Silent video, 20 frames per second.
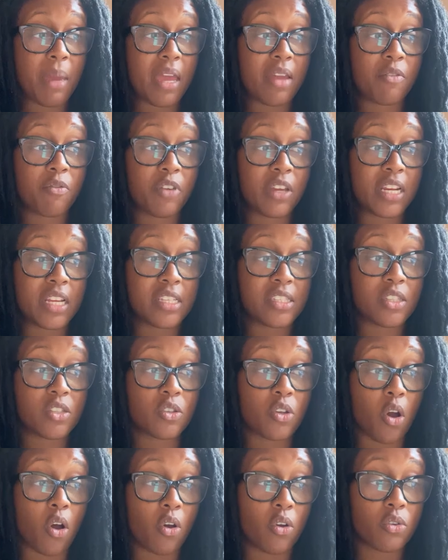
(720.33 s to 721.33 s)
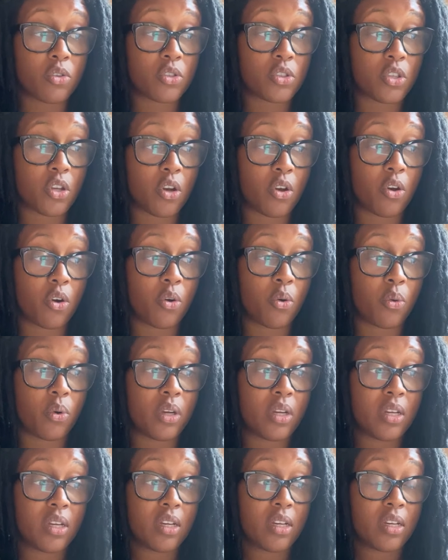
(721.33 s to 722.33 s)
and Venus is
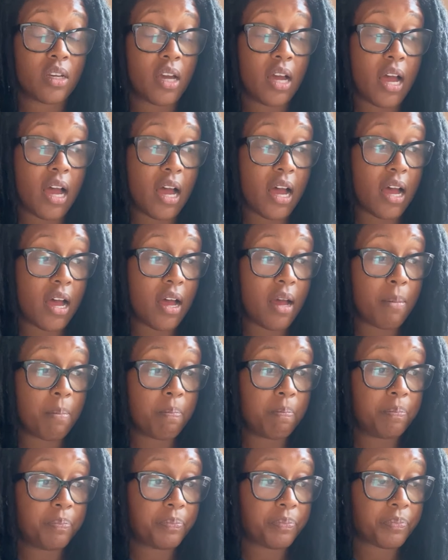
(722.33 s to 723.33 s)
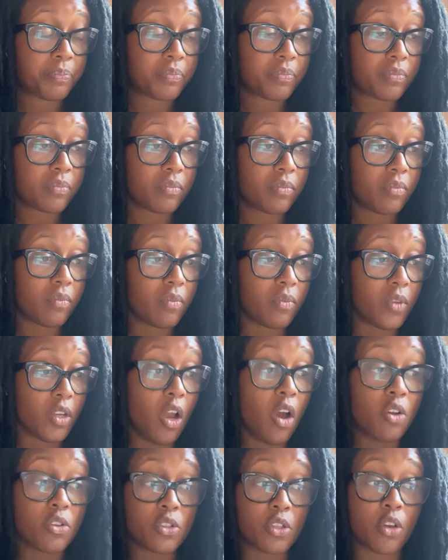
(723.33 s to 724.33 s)
also um,
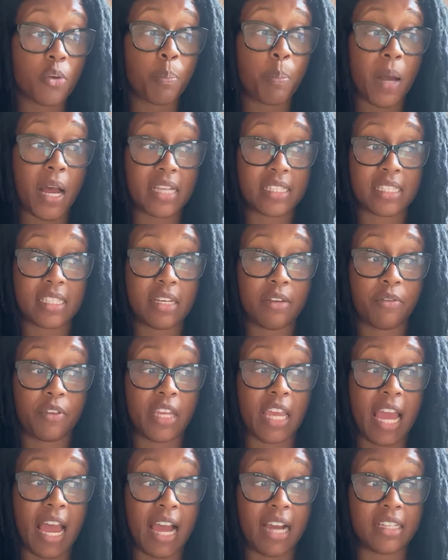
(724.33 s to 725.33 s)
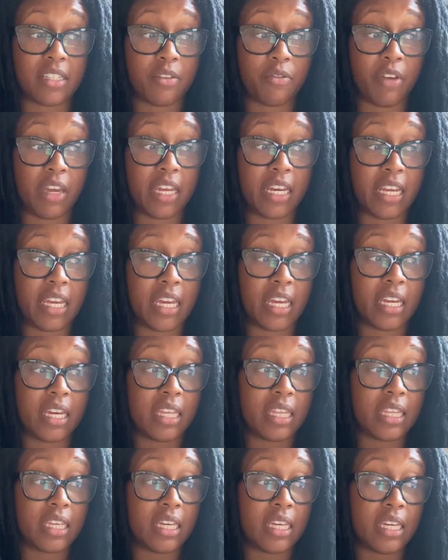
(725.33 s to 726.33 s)
also positively
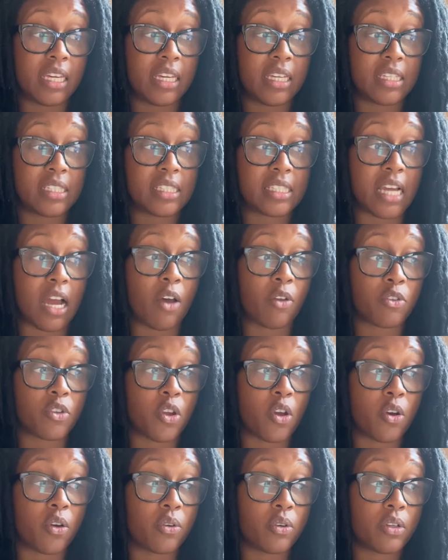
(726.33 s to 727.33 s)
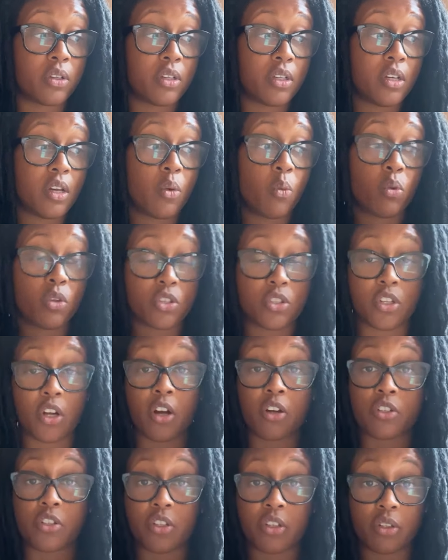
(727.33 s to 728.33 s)
activating the South Node. We'll
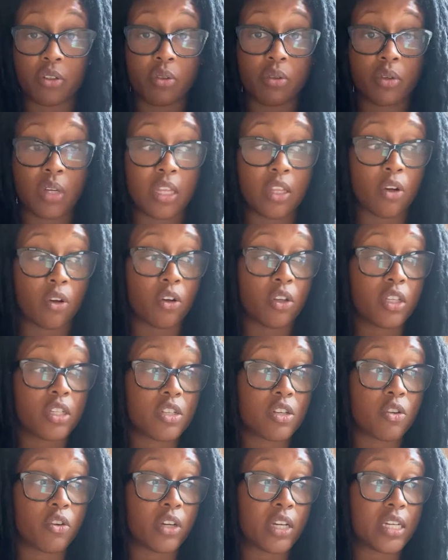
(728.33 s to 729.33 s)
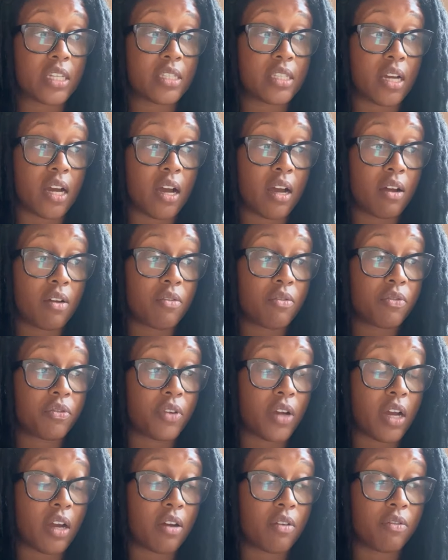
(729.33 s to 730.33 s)
start to in the early degrees
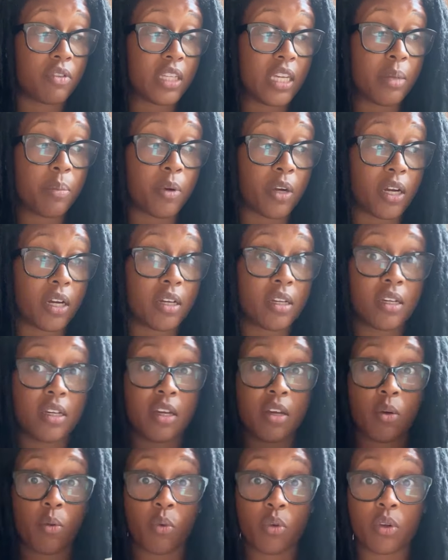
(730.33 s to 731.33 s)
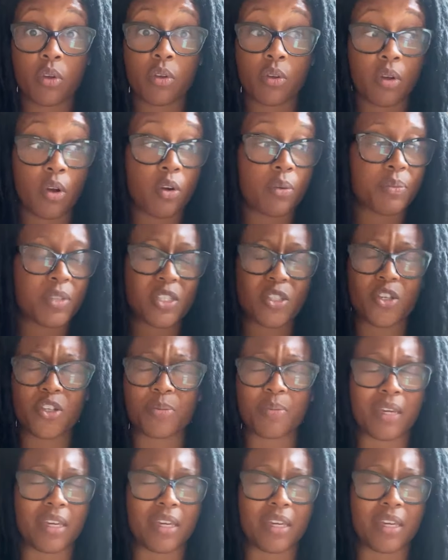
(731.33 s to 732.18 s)
of of Libra. Well, or excuse